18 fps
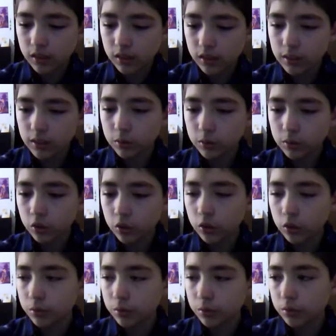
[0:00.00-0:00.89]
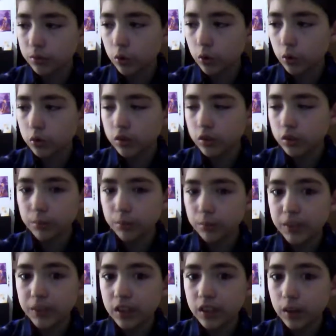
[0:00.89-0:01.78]
That was all old
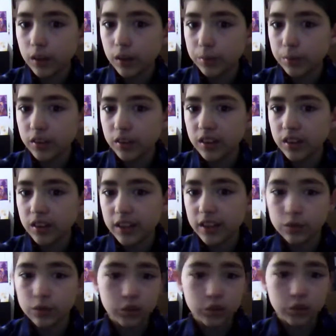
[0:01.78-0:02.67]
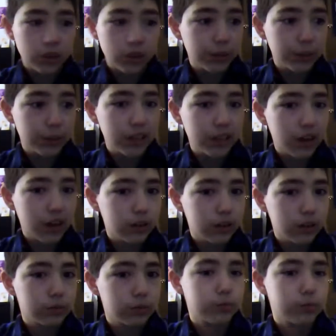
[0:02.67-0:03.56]
and beat up and the neck was coming
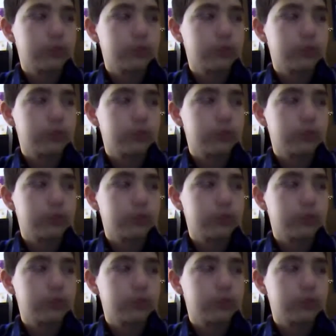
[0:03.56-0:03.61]
off.